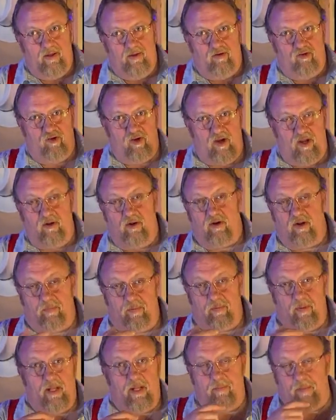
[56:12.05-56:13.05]
she learned to
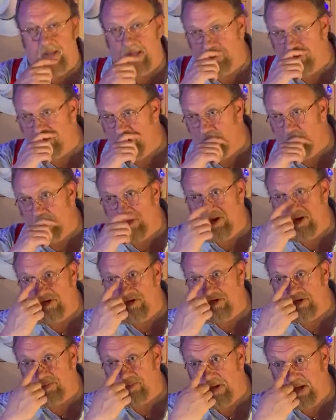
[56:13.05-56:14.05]
play the banjo in, in
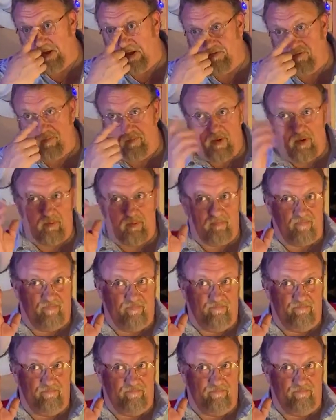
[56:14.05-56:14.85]
the space of about,